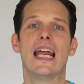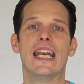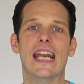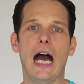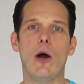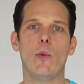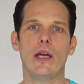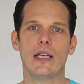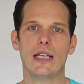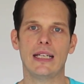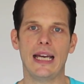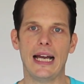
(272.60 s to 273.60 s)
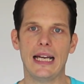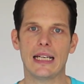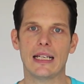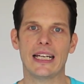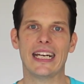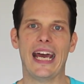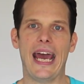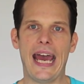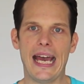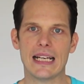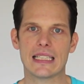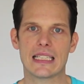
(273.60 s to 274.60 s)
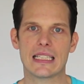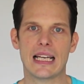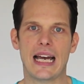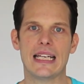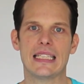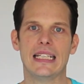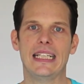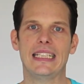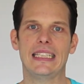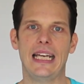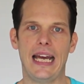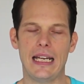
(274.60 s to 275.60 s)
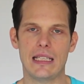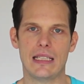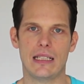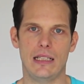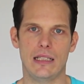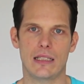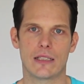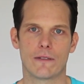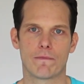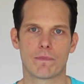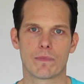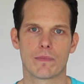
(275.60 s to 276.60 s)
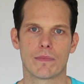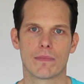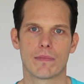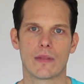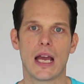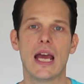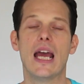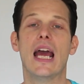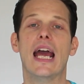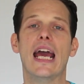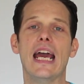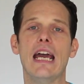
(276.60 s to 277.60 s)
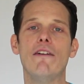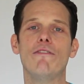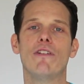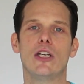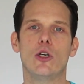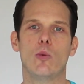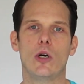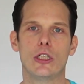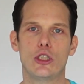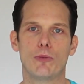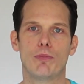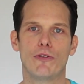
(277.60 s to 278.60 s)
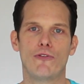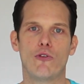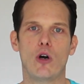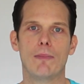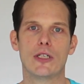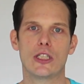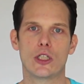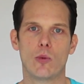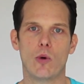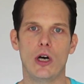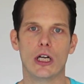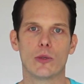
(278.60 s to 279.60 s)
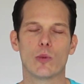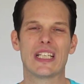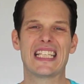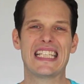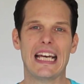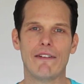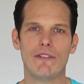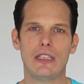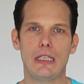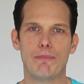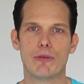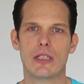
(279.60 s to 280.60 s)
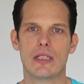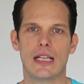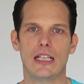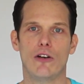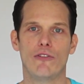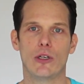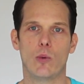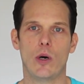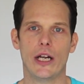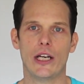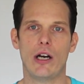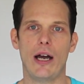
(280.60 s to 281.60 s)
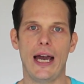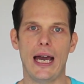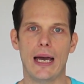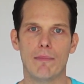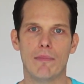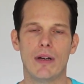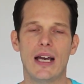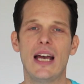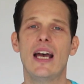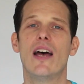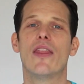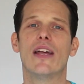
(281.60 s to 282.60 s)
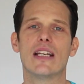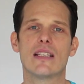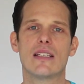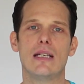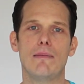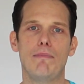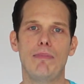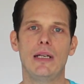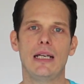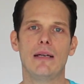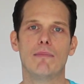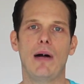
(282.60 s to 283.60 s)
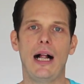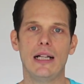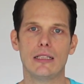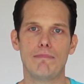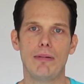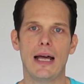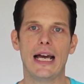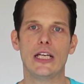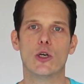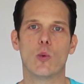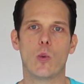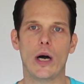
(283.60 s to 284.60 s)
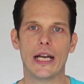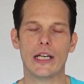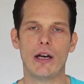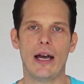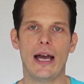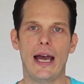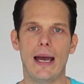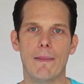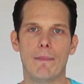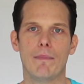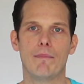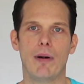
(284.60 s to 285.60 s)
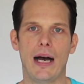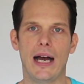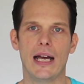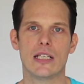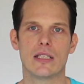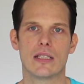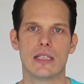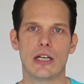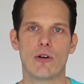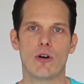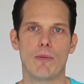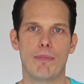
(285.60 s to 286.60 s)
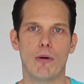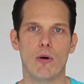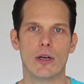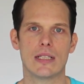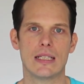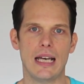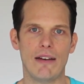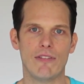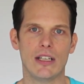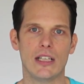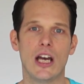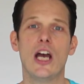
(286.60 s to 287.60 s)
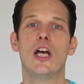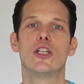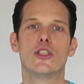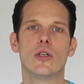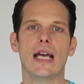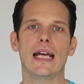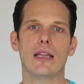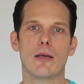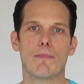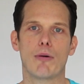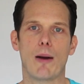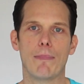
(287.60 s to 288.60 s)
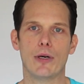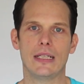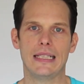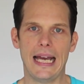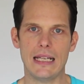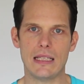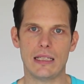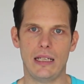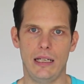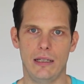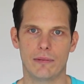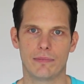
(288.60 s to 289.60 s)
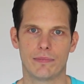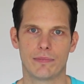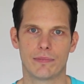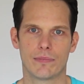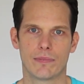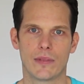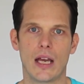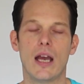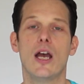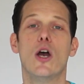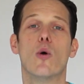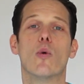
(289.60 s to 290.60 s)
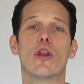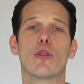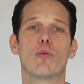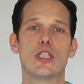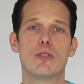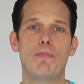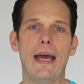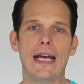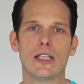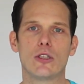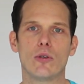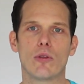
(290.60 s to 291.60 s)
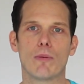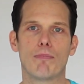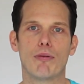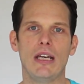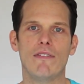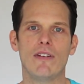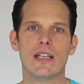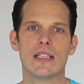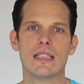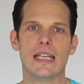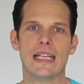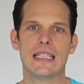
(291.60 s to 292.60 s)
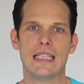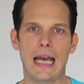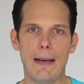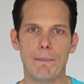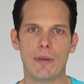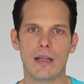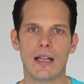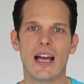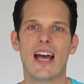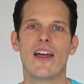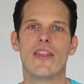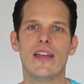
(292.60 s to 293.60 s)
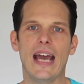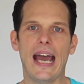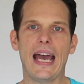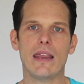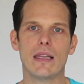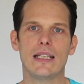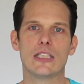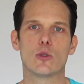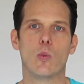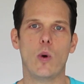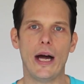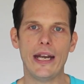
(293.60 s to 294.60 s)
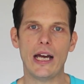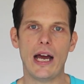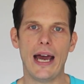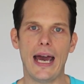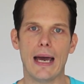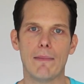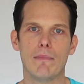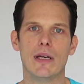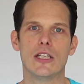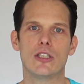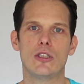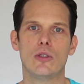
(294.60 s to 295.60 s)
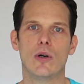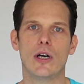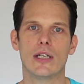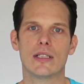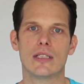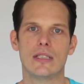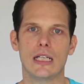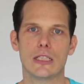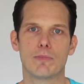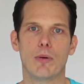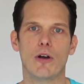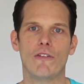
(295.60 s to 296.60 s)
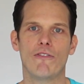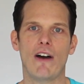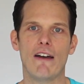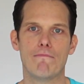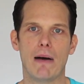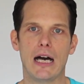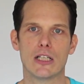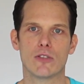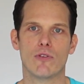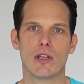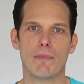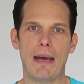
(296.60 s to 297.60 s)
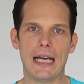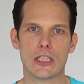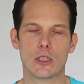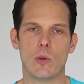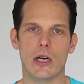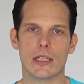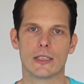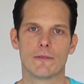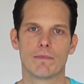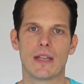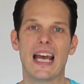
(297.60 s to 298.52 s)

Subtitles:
Now we can calculate exercise intensities. If you want to perform a squat with 70% of your 1 RM, then simply multiply your 1 RM by 0.7 to get the proper intensity. With respect to the previous example, the athlete's 1 RM is 206.5 pounds for the back squat.